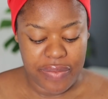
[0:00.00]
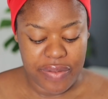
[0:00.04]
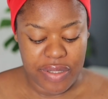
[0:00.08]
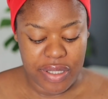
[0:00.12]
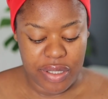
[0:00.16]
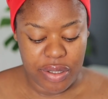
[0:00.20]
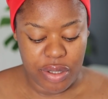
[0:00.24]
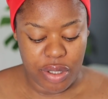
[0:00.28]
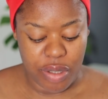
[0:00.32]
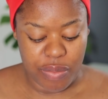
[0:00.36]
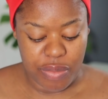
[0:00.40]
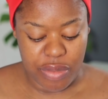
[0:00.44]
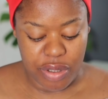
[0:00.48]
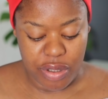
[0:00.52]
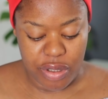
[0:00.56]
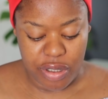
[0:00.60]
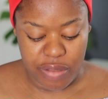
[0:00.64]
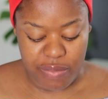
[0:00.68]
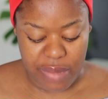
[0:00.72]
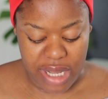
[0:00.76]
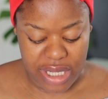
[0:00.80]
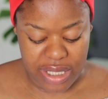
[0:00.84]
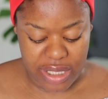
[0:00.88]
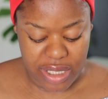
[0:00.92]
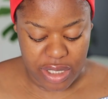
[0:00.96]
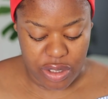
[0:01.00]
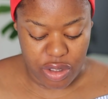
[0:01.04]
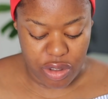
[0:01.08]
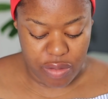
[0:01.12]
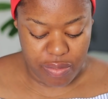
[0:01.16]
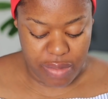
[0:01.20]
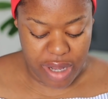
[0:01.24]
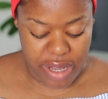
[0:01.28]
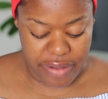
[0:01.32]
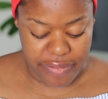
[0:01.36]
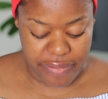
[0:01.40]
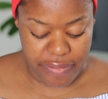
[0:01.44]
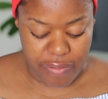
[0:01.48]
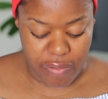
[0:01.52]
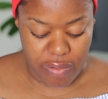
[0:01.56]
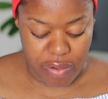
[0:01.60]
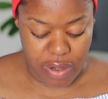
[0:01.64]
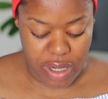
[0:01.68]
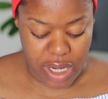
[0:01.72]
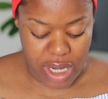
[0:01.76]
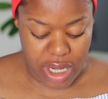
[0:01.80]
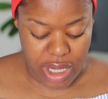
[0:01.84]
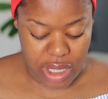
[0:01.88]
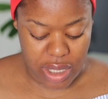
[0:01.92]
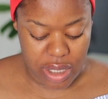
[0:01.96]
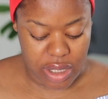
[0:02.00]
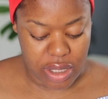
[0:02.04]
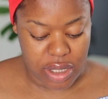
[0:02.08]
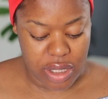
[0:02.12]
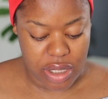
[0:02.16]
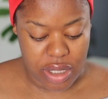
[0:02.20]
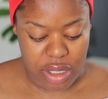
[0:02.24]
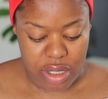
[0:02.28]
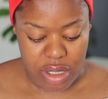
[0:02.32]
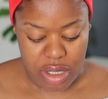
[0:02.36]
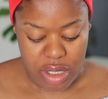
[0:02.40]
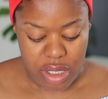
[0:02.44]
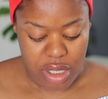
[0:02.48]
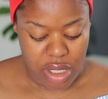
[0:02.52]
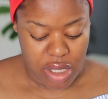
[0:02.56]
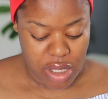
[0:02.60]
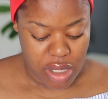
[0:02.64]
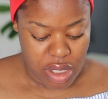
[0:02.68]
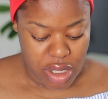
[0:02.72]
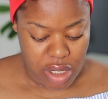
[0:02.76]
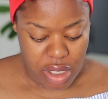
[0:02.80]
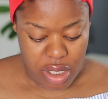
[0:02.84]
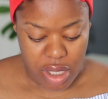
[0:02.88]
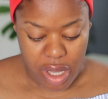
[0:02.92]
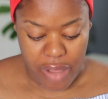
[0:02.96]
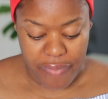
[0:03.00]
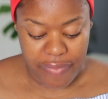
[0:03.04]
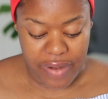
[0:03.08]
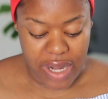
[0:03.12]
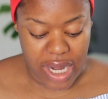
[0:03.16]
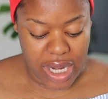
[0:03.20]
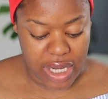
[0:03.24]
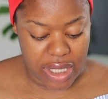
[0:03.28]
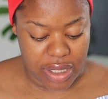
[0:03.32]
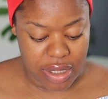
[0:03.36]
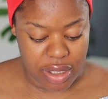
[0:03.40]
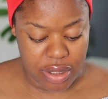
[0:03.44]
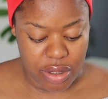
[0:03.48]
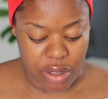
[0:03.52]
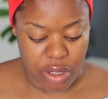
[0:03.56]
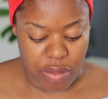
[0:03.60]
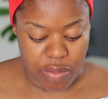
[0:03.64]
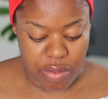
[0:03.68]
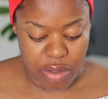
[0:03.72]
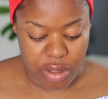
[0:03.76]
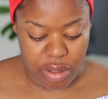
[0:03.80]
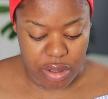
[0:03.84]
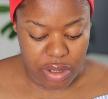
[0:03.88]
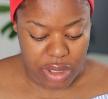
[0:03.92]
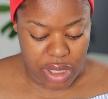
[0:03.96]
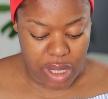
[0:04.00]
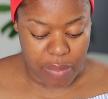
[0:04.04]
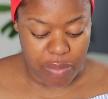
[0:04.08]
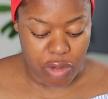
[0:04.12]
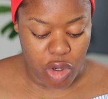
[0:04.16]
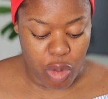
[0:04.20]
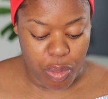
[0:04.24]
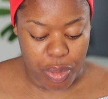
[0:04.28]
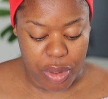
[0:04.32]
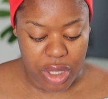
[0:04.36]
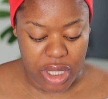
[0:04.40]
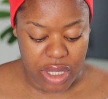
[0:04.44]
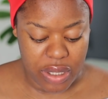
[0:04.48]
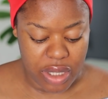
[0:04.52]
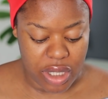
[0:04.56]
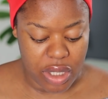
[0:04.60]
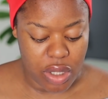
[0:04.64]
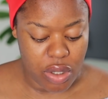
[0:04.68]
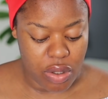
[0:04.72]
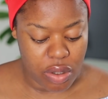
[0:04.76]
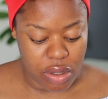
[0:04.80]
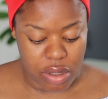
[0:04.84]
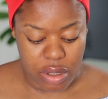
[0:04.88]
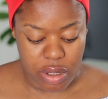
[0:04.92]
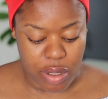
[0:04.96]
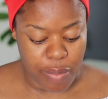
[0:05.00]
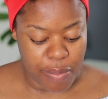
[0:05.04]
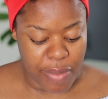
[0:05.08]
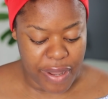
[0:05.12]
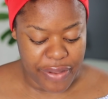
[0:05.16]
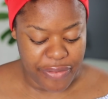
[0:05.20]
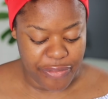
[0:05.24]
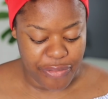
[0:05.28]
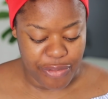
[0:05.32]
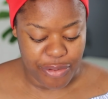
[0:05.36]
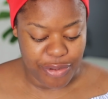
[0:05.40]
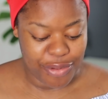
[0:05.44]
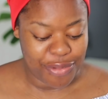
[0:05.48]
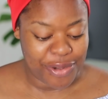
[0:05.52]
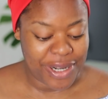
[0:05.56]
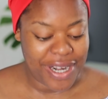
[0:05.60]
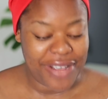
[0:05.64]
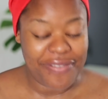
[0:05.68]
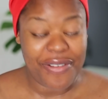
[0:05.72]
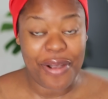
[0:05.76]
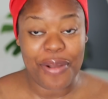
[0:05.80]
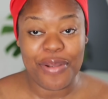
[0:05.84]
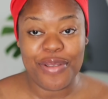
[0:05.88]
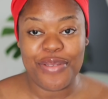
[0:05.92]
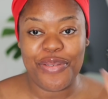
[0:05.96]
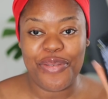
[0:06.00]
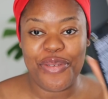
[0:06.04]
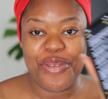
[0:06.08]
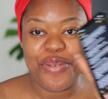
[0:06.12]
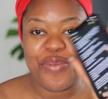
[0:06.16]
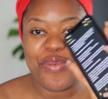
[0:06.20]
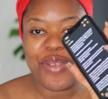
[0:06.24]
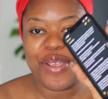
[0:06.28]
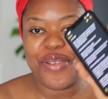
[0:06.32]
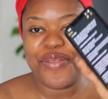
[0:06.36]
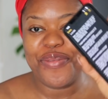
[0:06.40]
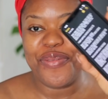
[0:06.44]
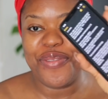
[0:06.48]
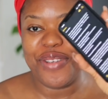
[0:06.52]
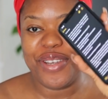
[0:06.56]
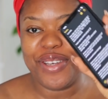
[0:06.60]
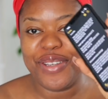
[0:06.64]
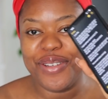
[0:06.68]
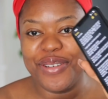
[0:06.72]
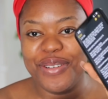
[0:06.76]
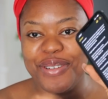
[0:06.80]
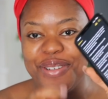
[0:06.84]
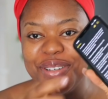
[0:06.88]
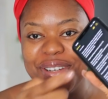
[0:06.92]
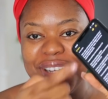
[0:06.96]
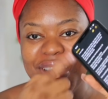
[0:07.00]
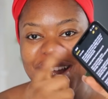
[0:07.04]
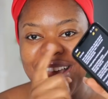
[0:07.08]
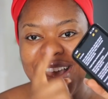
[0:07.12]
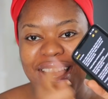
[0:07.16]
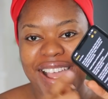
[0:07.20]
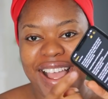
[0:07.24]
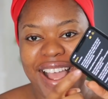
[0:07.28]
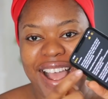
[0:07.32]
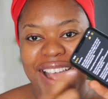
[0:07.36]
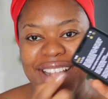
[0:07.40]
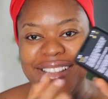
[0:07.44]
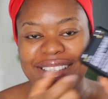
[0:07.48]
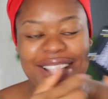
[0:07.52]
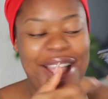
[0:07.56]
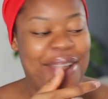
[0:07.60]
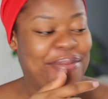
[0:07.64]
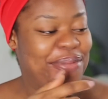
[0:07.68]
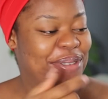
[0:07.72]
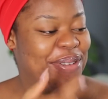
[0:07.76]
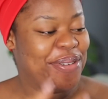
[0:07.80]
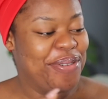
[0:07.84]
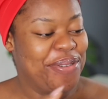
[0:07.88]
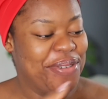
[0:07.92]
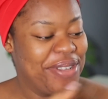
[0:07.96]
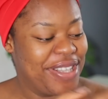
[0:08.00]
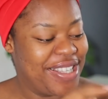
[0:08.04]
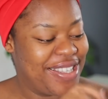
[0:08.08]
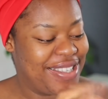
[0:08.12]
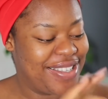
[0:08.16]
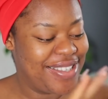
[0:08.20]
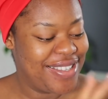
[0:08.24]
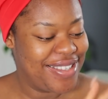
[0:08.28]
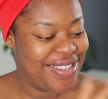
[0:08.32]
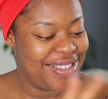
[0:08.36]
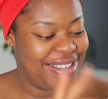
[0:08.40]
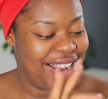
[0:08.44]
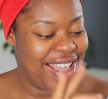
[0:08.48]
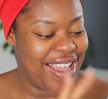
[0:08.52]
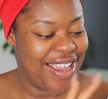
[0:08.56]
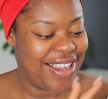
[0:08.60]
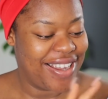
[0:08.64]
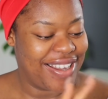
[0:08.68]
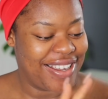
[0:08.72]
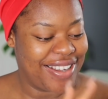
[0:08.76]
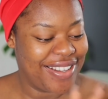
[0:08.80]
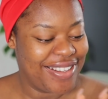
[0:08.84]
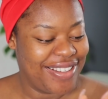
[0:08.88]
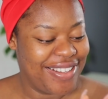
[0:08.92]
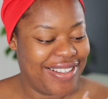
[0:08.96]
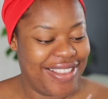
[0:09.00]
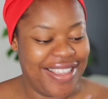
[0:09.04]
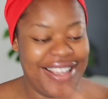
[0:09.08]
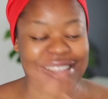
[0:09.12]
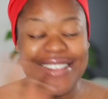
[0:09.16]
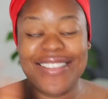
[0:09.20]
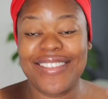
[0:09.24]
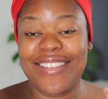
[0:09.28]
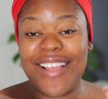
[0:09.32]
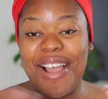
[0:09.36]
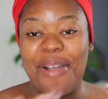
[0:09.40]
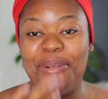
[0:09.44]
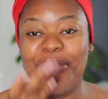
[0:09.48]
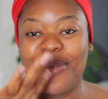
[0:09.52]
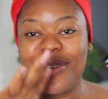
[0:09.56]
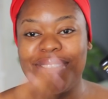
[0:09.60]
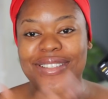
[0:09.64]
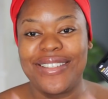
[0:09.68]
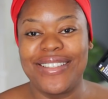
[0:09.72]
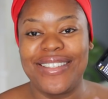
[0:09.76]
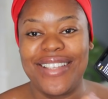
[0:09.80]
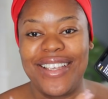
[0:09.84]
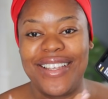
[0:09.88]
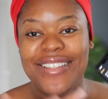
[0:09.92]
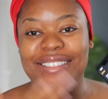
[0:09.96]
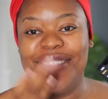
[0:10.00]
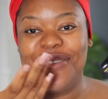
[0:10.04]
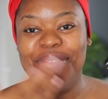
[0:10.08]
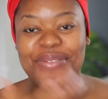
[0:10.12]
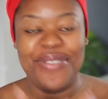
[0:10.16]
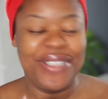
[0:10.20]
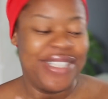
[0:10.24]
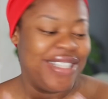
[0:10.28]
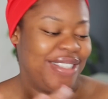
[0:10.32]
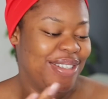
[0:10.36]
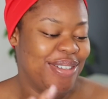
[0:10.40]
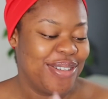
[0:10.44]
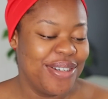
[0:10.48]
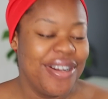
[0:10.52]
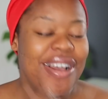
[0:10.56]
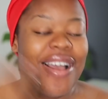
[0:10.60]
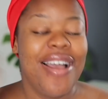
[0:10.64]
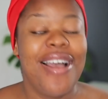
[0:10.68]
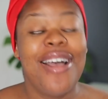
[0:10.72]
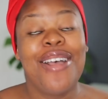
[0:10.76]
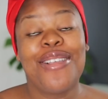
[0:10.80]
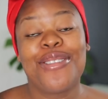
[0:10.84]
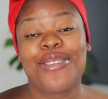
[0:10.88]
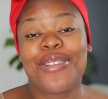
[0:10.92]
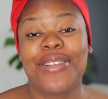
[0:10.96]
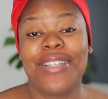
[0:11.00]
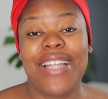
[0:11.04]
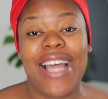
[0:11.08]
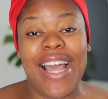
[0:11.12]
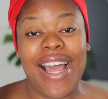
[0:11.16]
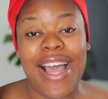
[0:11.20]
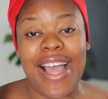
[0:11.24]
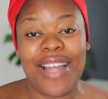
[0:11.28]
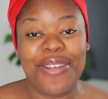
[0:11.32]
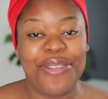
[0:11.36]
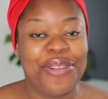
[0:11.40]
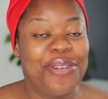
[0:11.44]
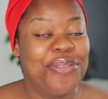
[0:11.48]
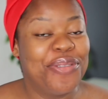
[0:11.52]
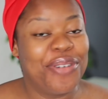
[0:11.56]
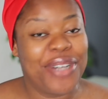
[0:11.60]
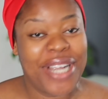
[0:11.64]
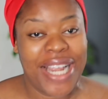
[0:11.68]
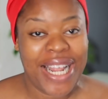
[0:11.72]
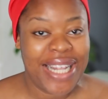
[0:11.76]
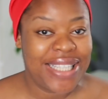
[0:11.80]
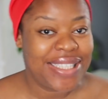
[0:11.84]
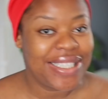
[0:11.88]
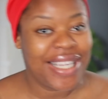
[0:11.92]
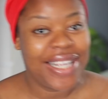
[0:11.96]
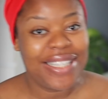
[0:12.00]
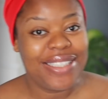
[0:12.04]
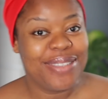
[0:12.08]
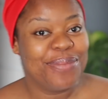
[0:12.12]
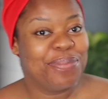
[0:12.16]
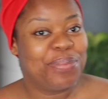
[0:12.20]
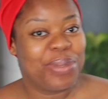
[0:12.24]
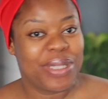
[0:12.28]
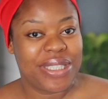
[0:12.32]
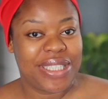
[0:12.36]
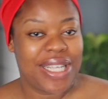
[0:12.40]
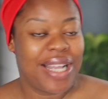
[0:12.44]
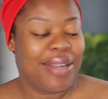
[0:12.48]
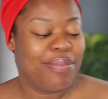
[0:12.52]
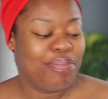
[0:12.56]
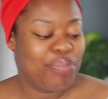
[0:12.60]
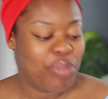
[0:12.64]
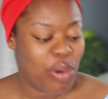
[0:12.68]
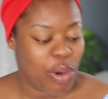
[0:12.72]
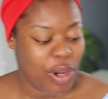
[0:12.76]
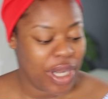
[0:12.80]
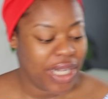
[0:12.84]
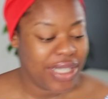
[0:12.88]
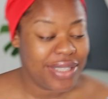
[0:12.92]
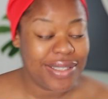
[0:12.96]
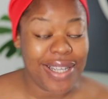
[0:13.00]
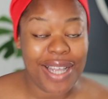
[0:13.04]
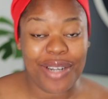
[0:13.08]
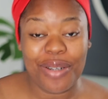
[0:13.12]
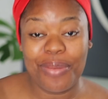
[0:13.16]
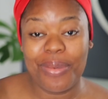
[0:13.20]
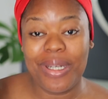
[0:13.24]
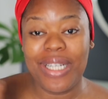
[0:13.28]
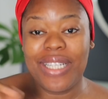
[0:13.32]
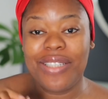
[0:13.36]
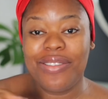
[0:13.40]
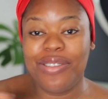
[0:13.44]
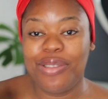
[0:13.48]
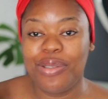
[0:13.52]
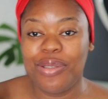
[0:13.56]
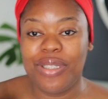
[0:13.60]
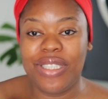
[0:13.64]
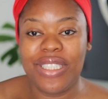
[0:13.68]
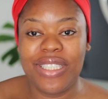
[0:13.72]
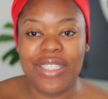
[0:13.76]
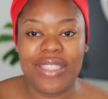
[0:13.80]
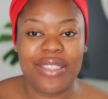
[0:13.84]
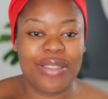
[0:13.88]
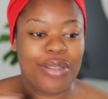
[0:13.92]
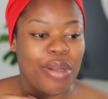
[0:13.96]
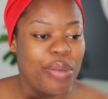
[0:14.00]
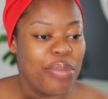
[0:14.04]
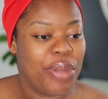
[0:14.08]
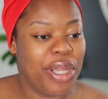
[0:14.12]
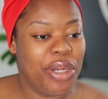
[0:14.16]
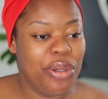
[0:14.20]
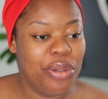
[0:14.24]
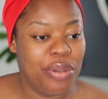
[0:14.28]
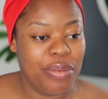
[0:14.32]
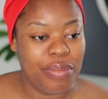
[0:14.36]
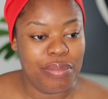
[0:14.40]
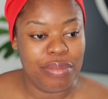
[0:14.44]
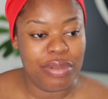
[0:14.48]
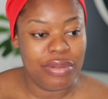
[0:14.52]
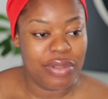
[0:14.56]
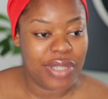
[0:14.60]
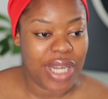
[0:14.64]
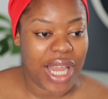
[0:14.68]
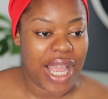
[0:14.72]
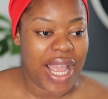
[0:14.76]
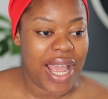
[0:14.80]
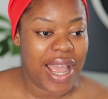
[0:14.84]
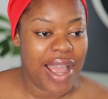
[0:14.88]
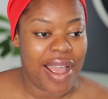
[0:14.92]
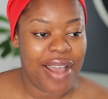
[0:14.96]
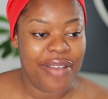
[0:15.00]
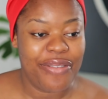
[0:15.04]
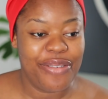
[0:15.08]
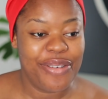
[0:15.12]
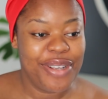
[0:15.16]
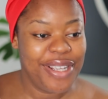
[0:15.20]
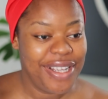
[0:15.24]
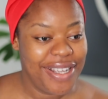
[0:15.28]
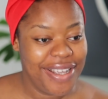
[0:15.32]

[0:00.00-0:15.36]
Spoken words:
seen Domino's message on my phone and I feel like eating Domino's. I'm opening the notes on my phone. Whenever I want to film a video, I type the notes, like the things I want to say in the video, so that I don't forget any important point. I normally do this on my notebook, like I have